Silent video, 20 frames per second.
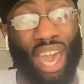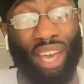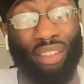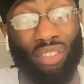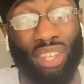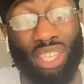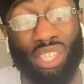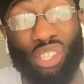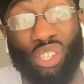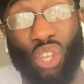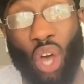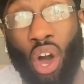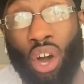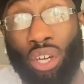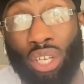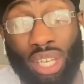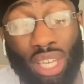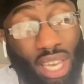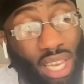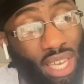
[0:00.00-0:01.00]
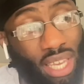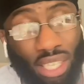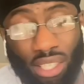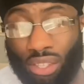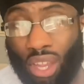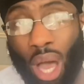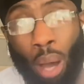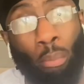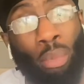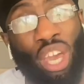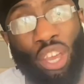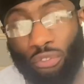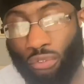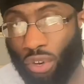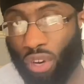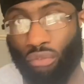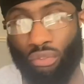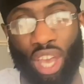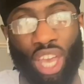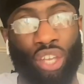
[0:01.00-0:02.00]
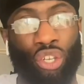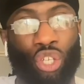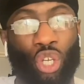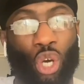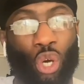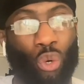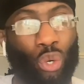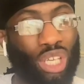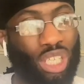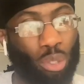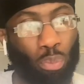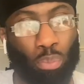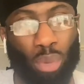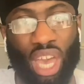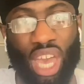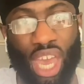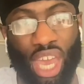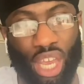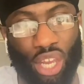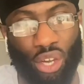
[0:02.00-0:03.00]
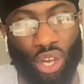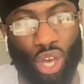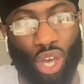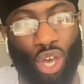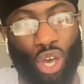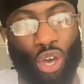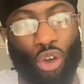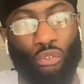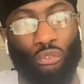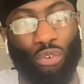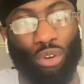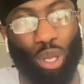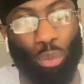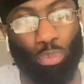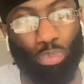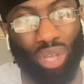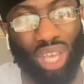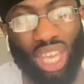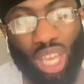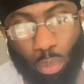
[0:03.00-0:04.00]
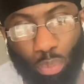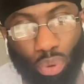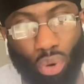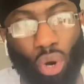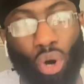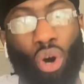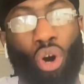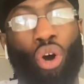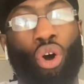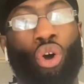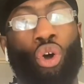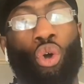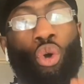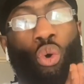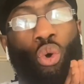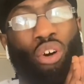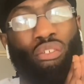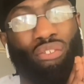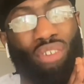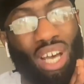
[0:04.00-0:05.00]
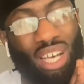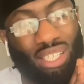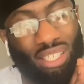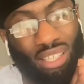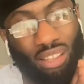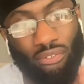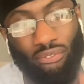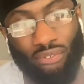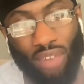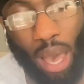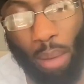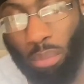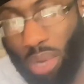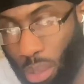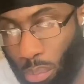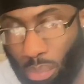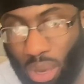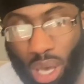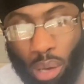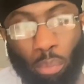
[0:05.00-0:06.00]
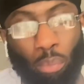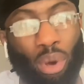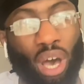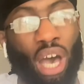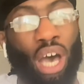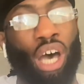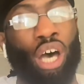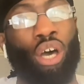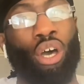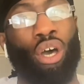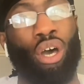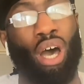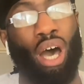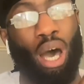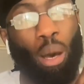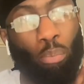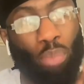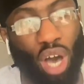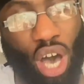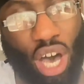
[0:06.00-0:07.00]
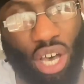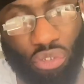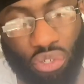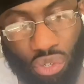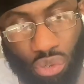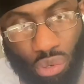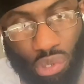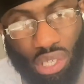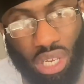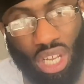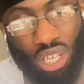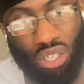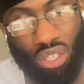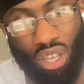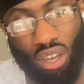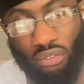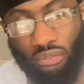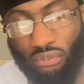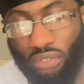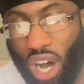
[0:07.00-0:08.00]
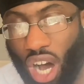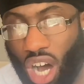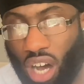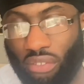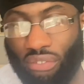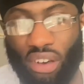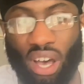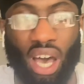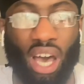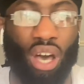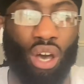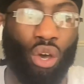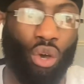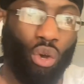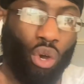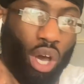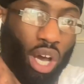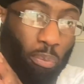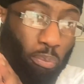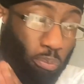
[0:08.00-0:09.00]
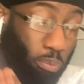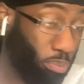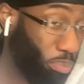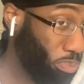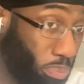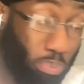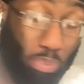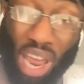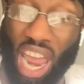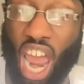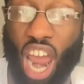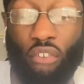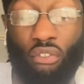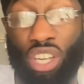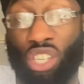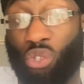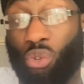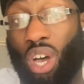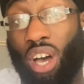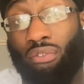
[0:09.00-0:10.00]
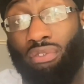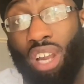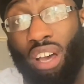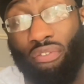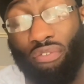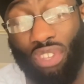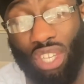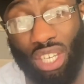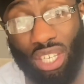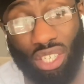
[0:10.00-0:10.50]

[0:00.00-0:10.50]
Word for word: And this song is not made for the radio. It's made for the people who have lost a family member, a person who's lost their father, parents who have lost their